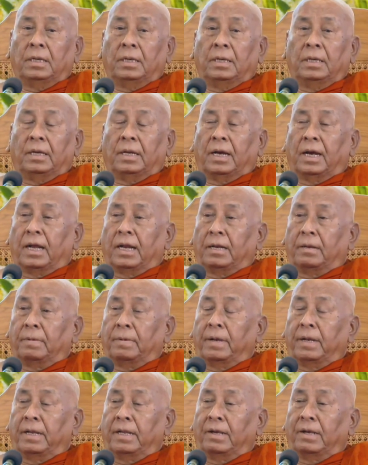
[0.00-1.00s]
The
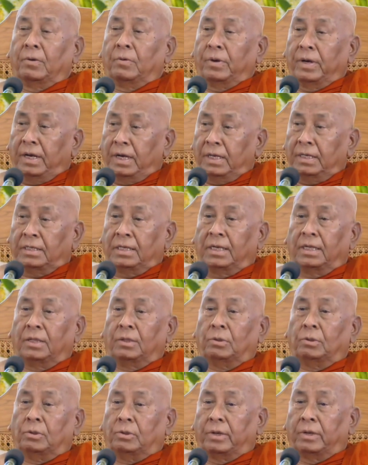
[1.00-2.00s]
Garamari winner she
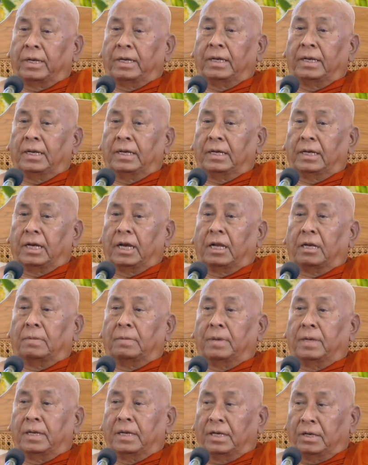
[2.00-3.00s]
do tread, the
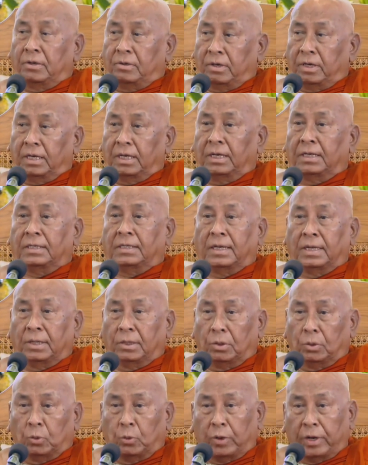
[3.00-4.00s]
Garamari tread she
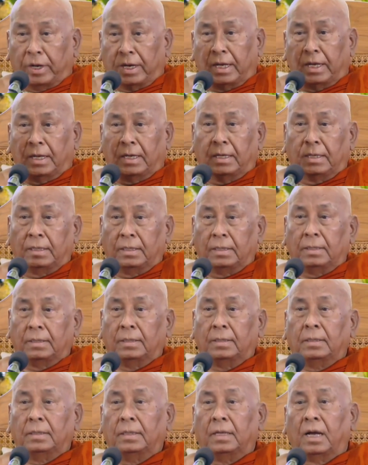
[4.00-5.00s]
do winner,
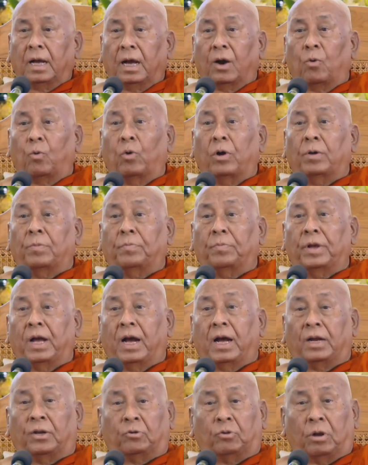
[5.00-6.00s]
a
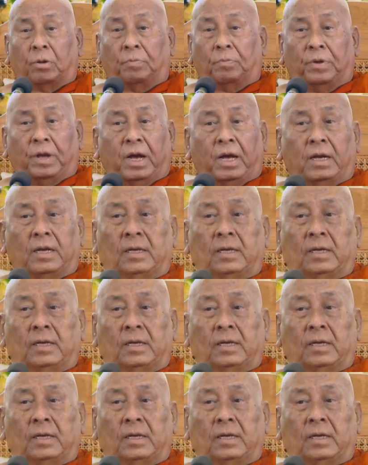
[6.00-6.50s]
wimpia, a trepia.